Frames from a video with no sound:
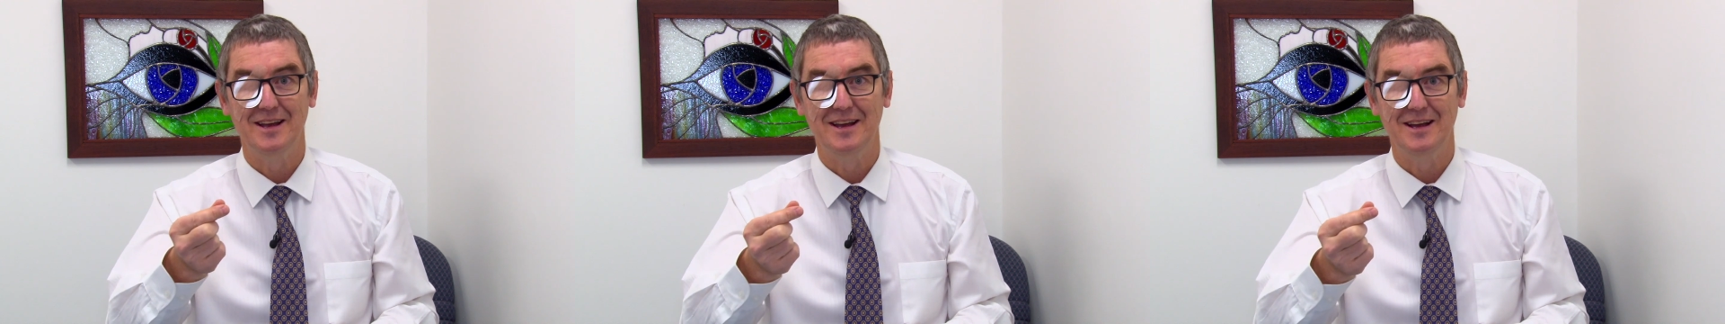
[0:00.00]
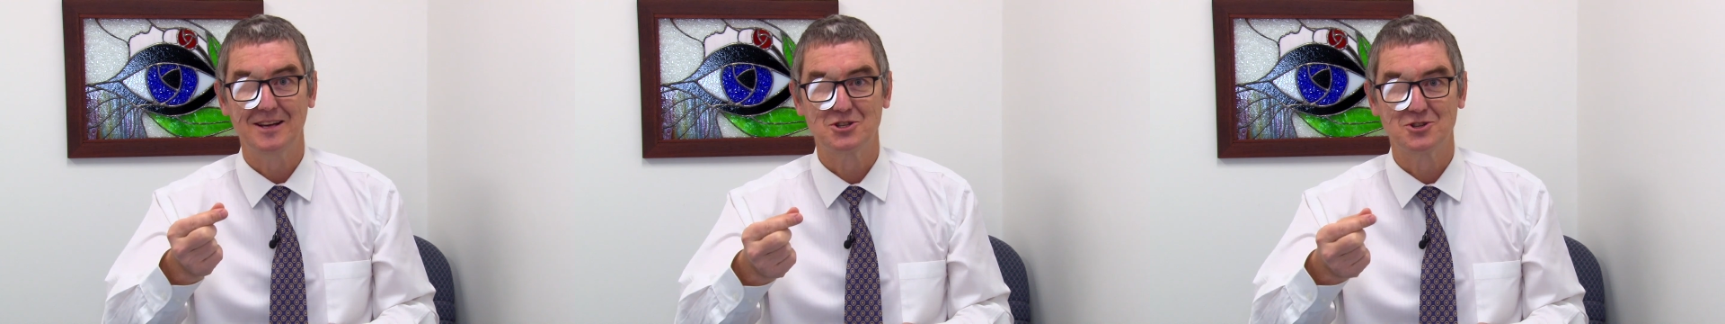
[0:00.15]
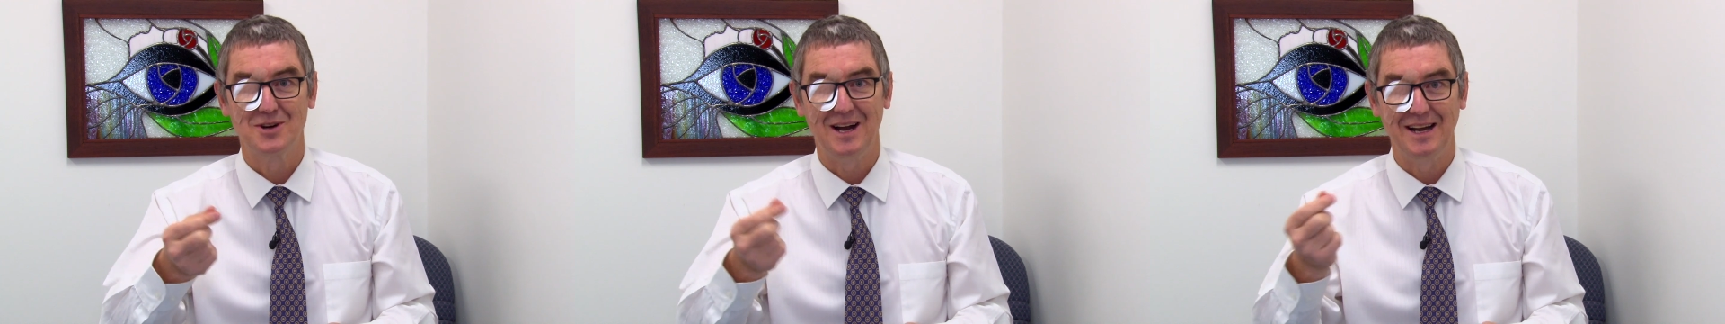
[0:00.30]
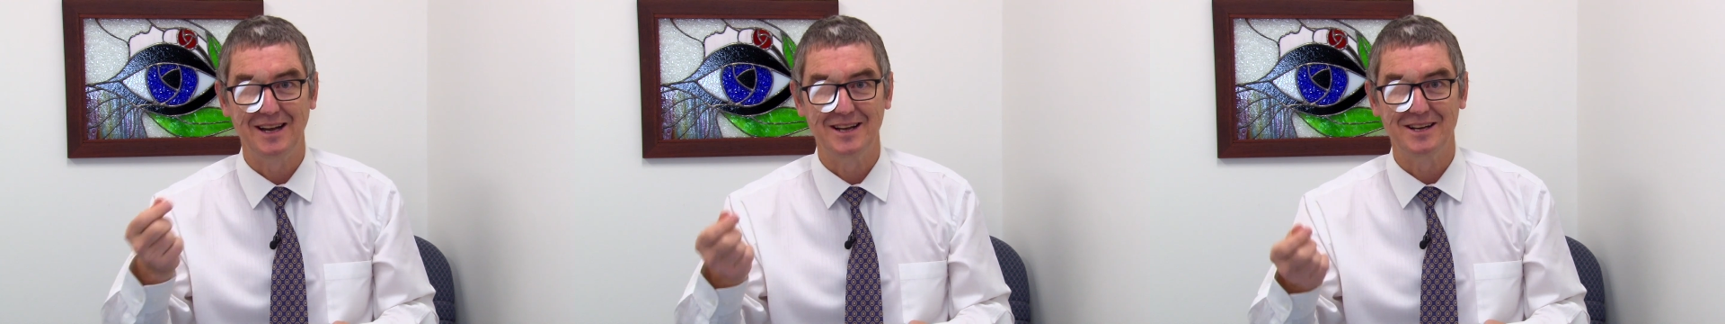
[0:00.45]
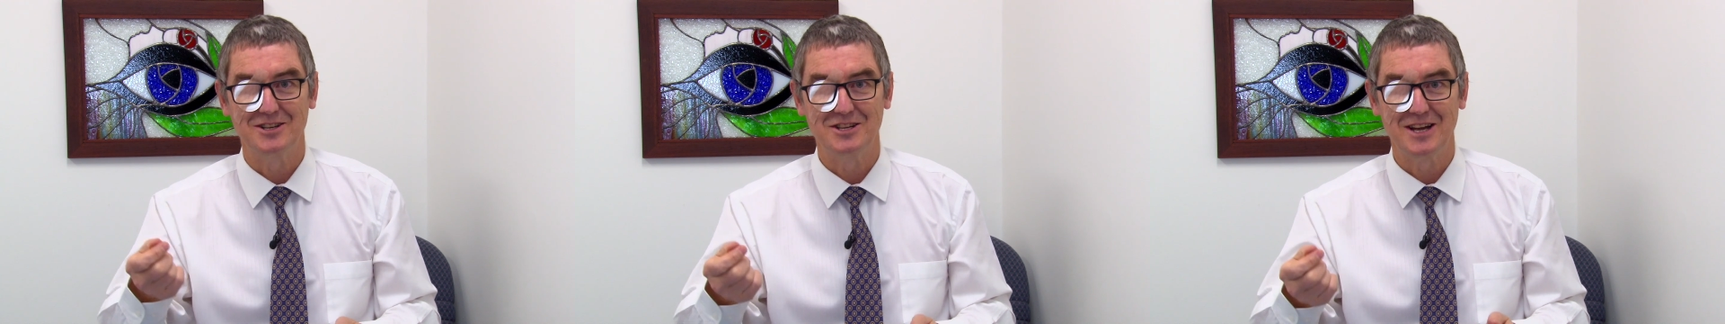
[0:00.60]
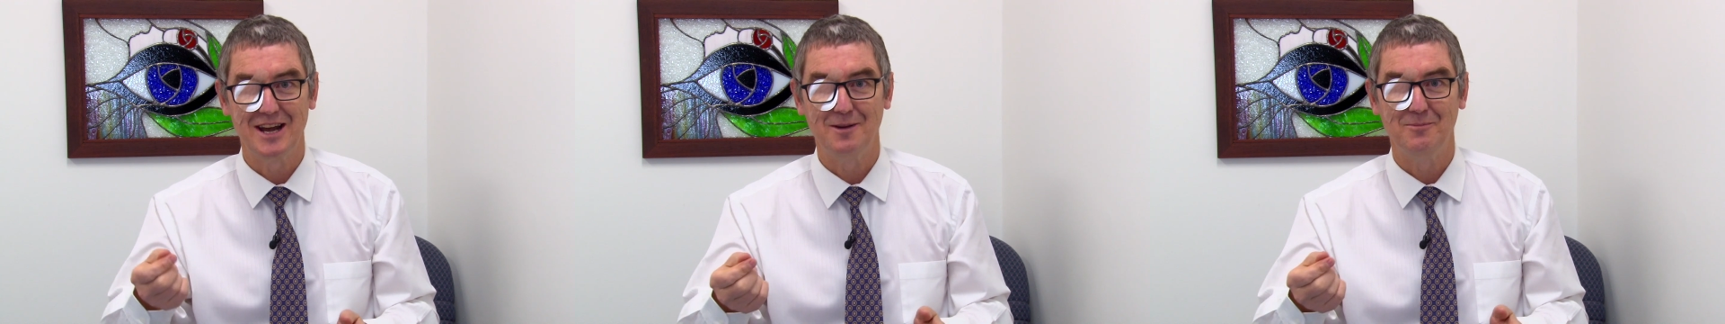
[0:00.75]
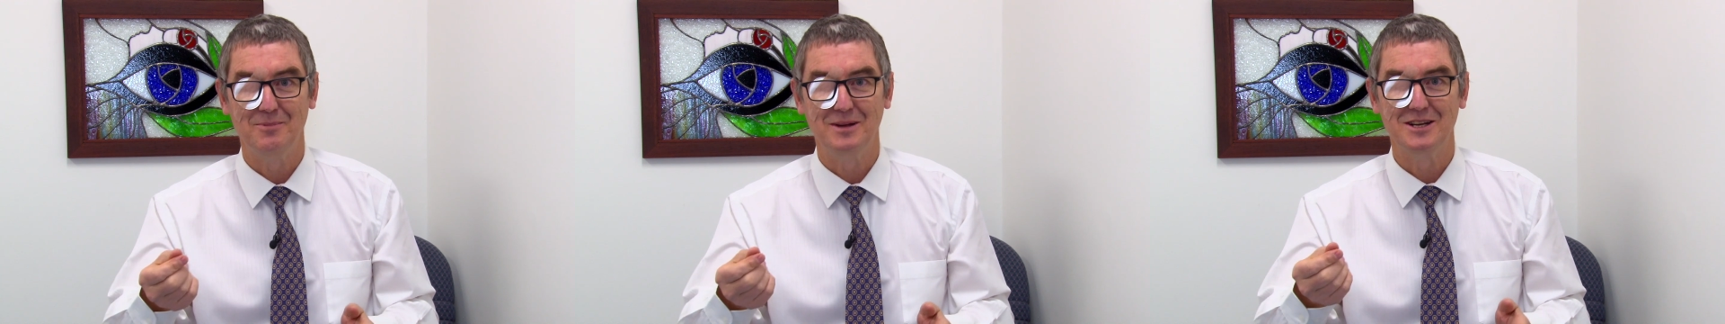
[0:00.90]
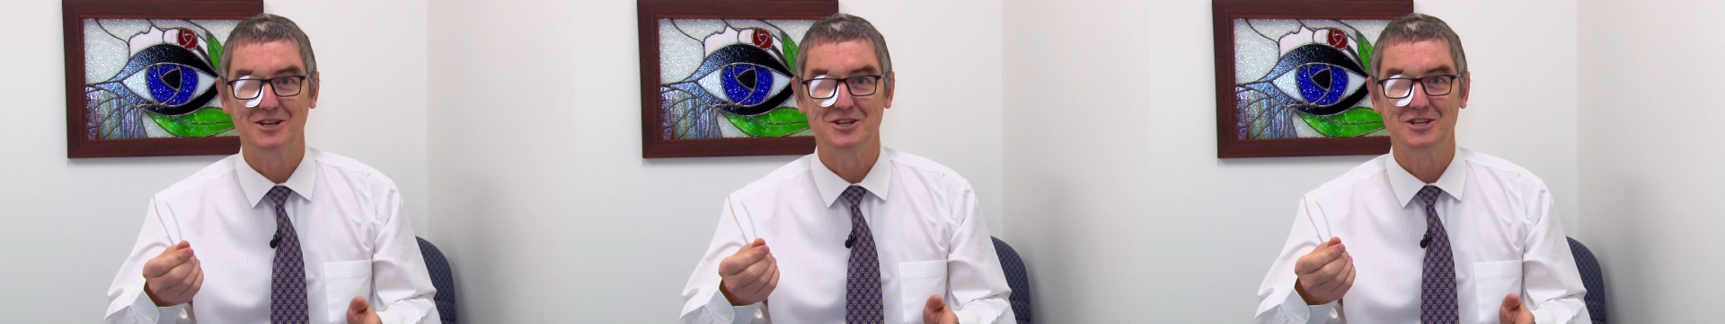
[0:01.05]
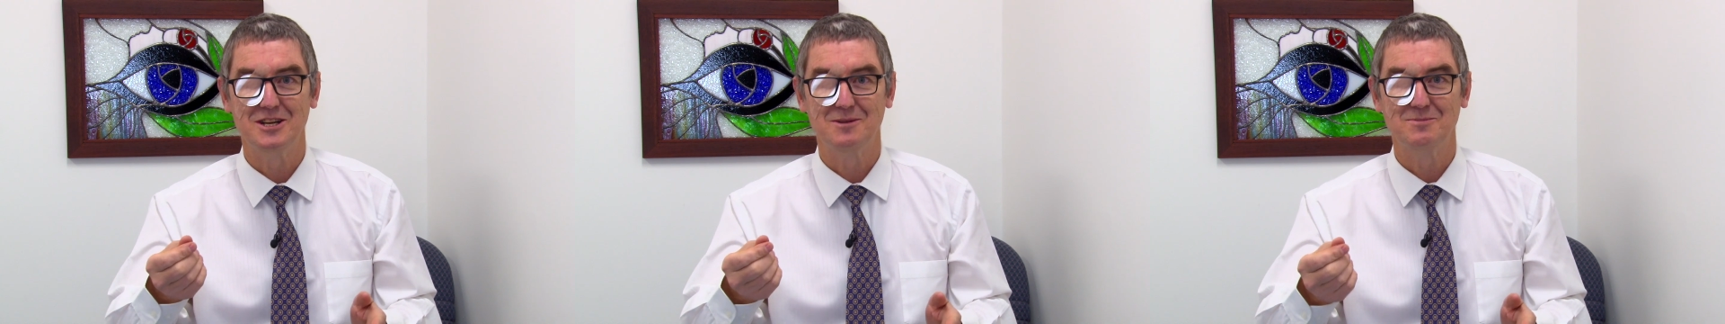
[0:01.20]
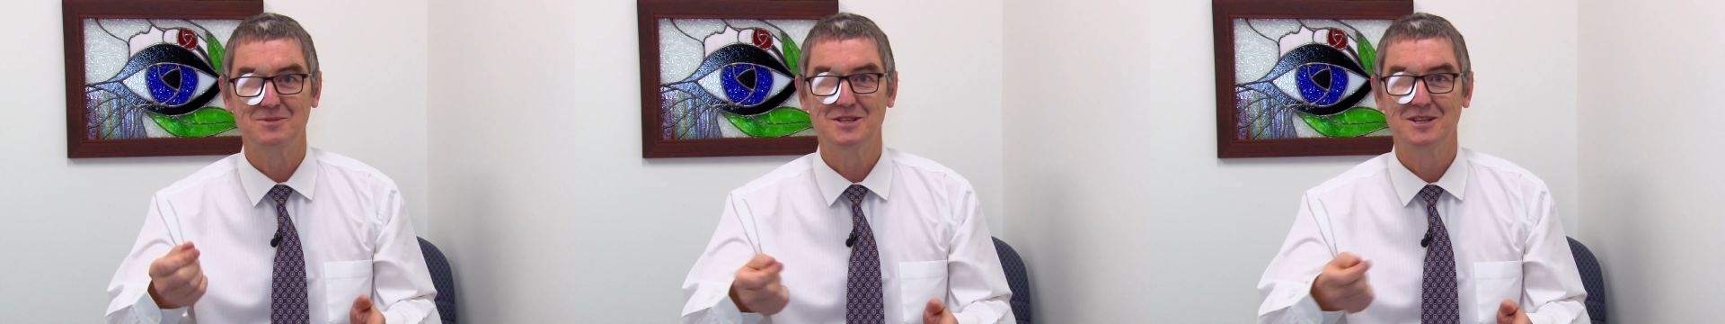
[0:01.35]
Australian
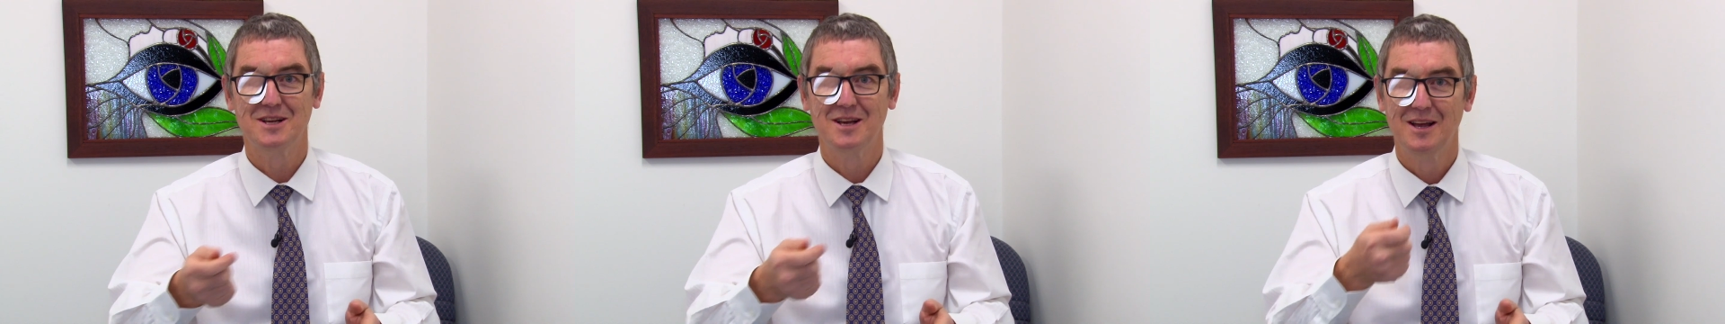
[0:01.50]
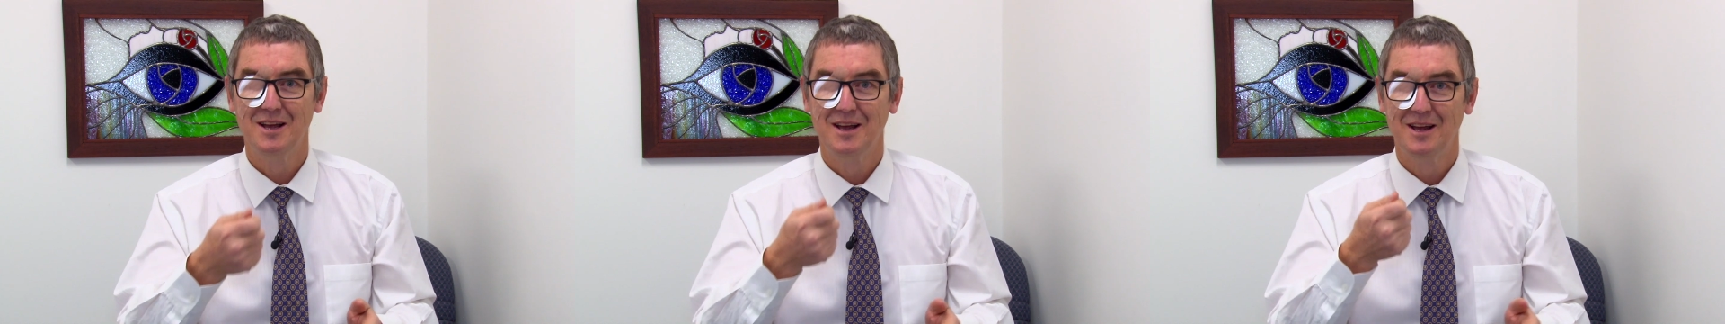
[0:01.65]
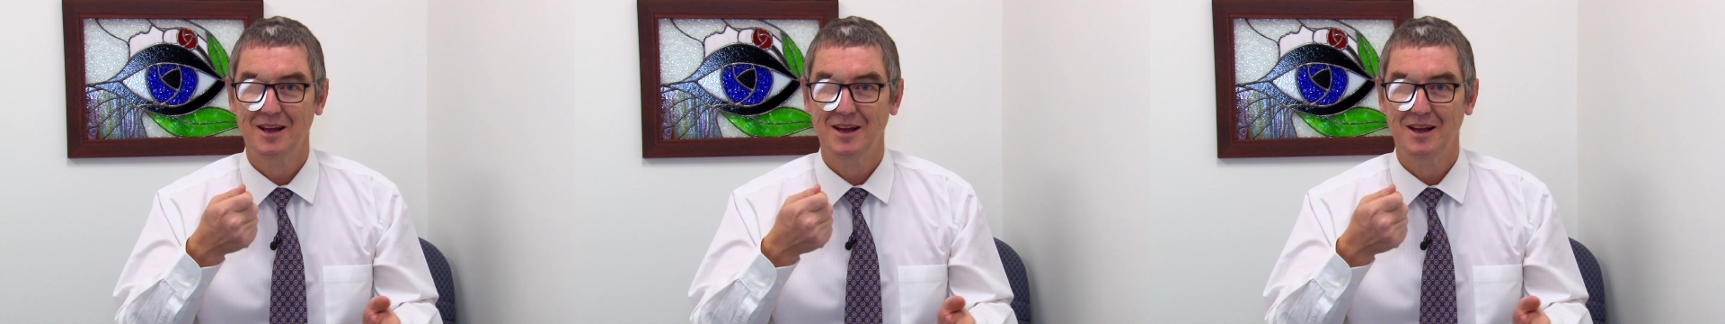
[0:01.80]
Championships